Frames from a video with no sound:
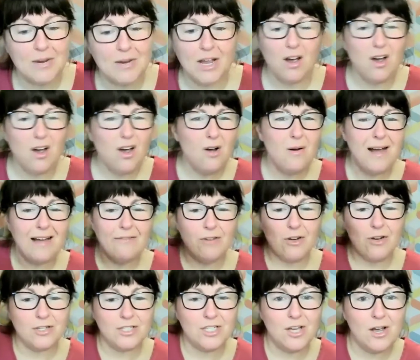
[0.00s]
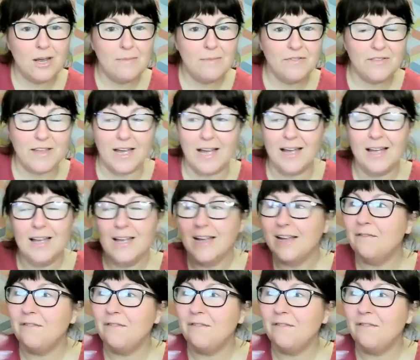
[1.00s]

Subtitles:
it, Kim? We go, oh, I haven't got time for that.